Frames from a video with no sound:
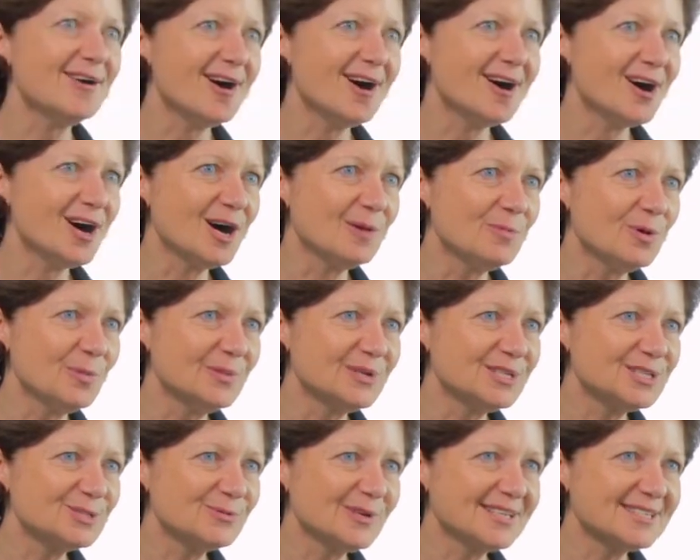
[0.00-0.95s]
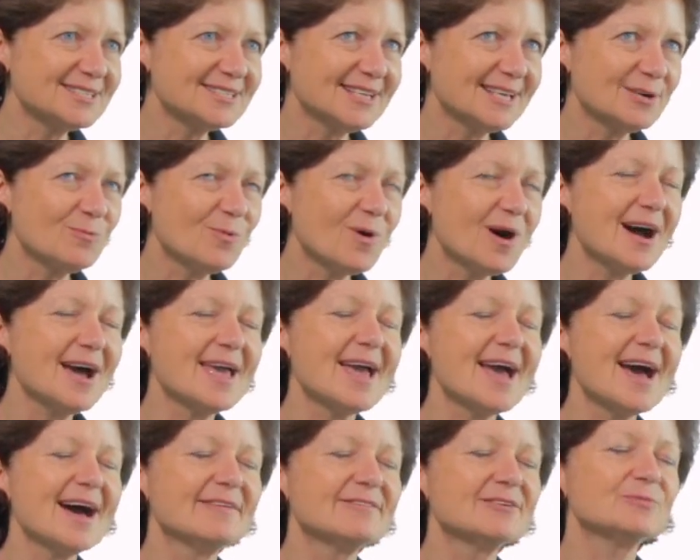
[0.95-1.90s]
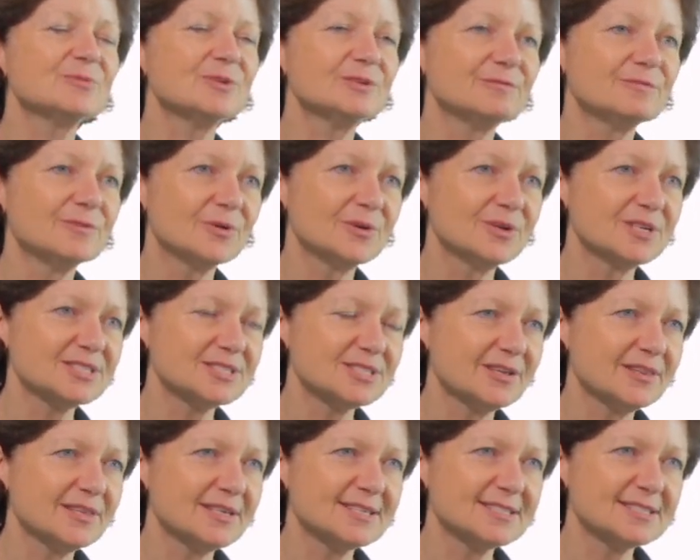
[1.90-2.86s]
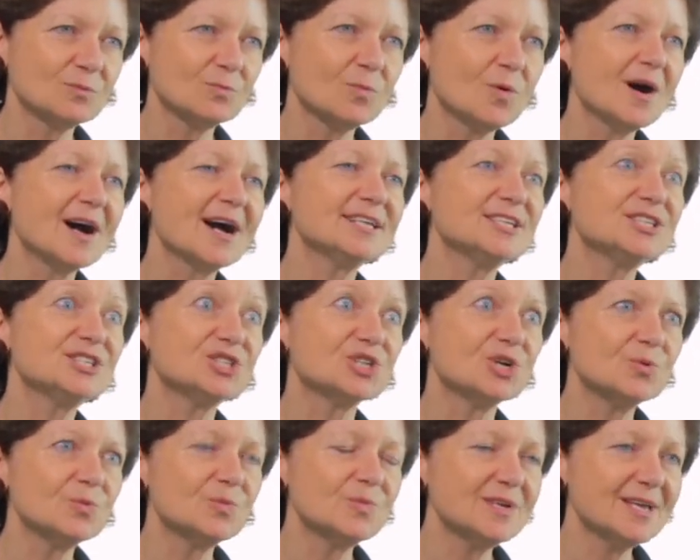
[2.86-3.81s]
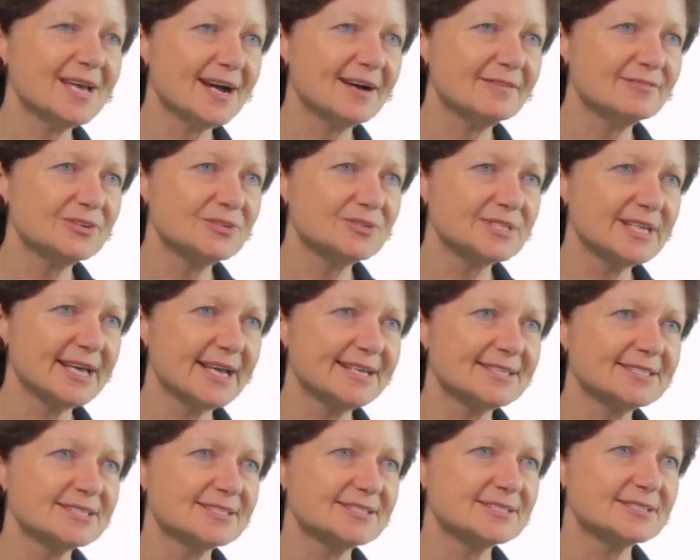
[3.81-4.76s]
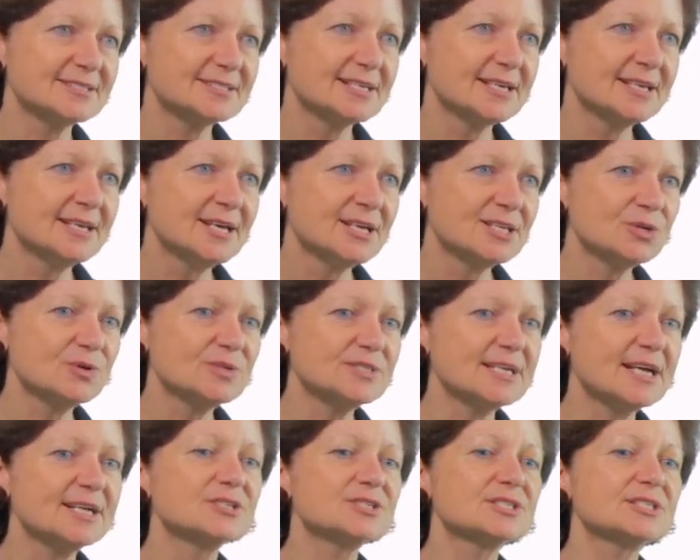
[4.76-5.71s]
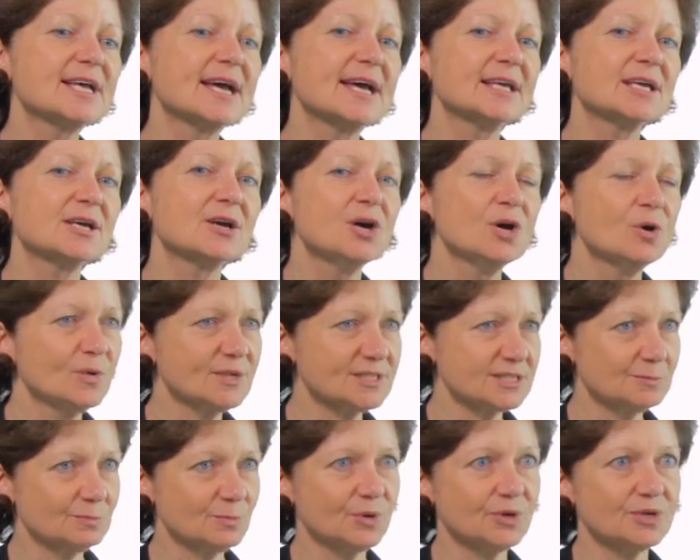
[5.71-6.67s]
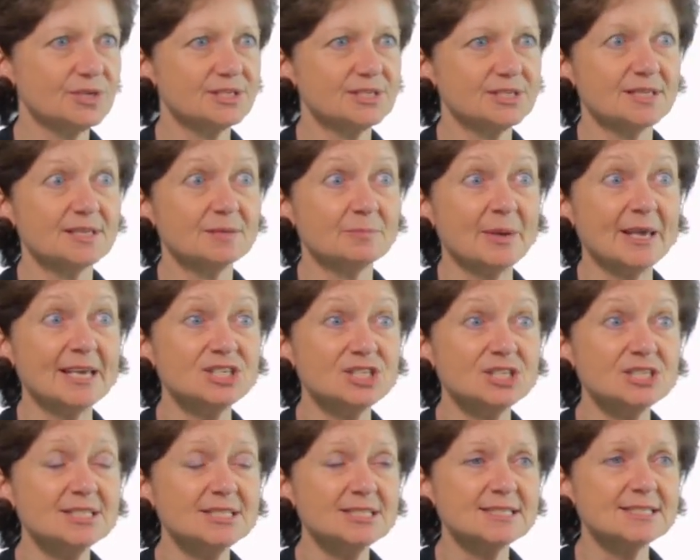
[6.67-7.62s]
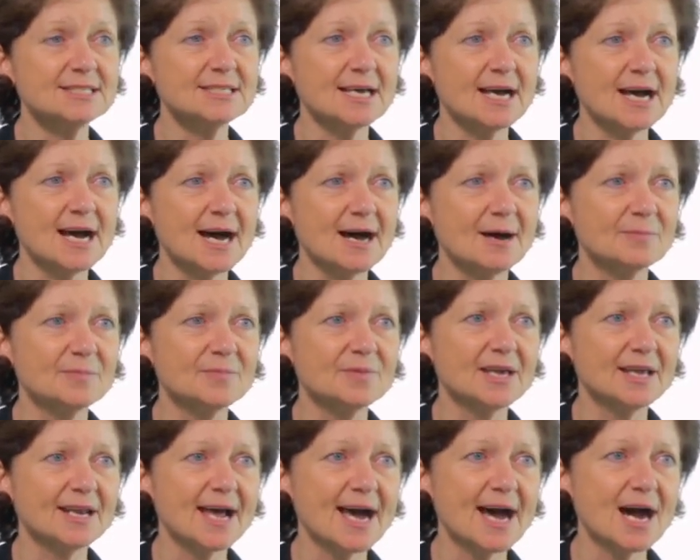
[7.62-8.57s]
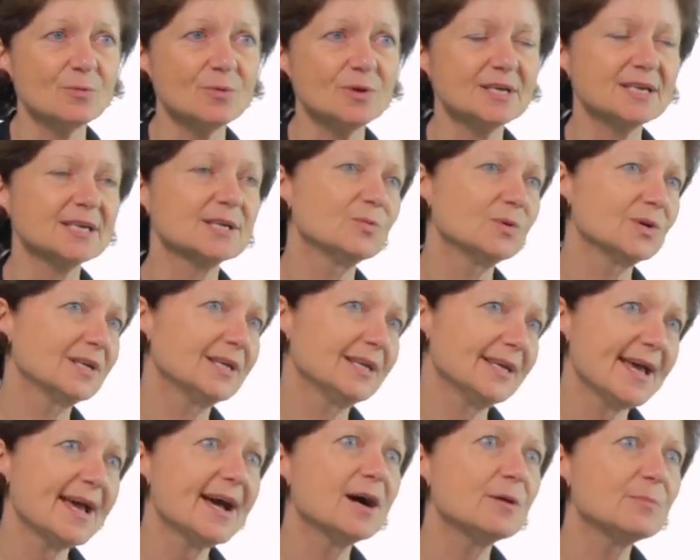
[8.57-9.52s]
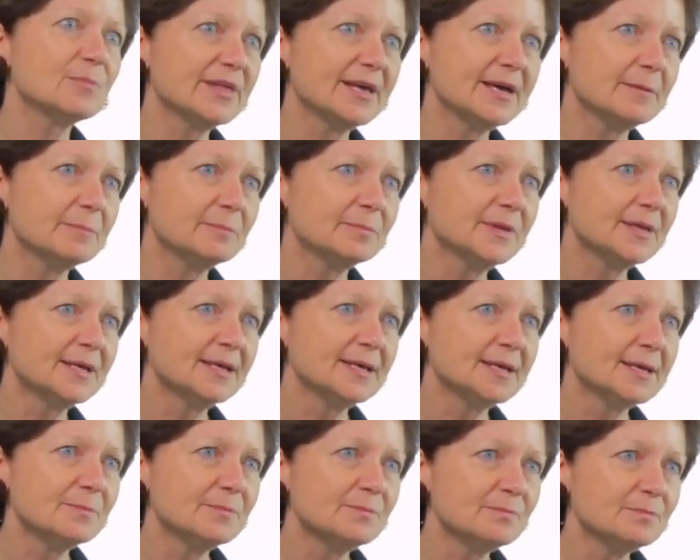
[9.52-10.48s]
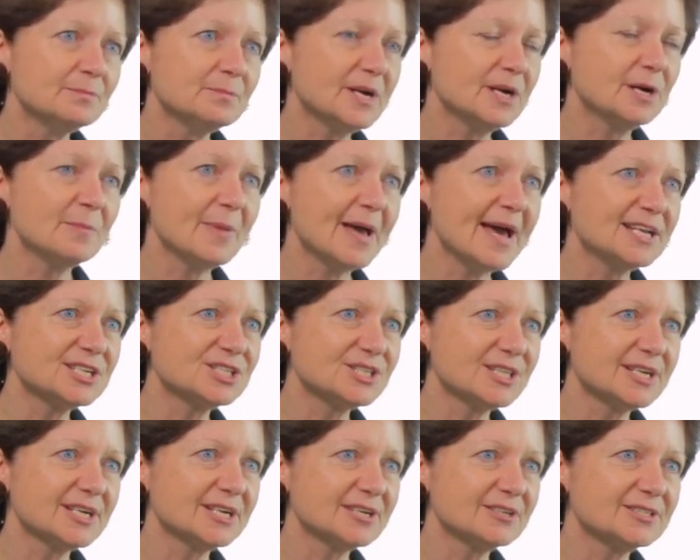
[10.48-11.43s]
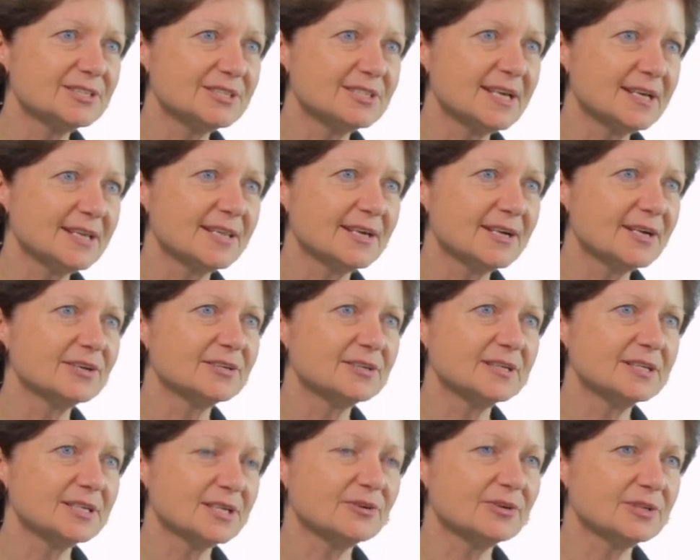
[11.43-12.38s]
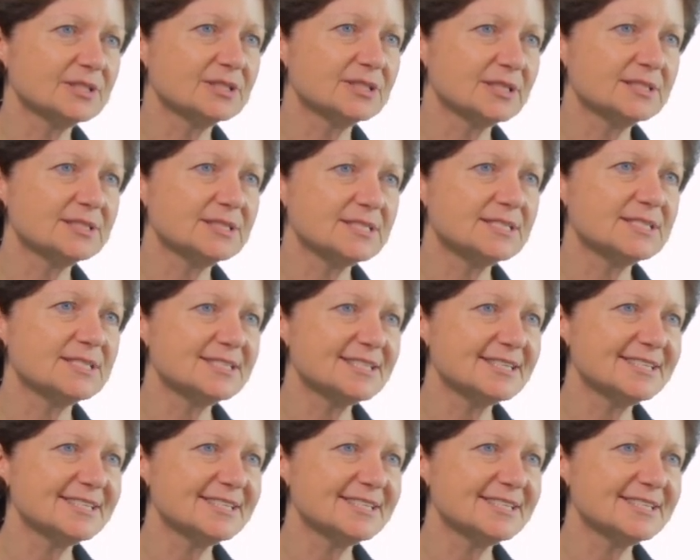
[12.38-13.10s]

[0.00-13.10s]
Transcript: aha moments when it's like, why haven't we focused on this and why don't we have those answers? So it's understanding what's important to the patients um, and how we can really help them better manage their, their disease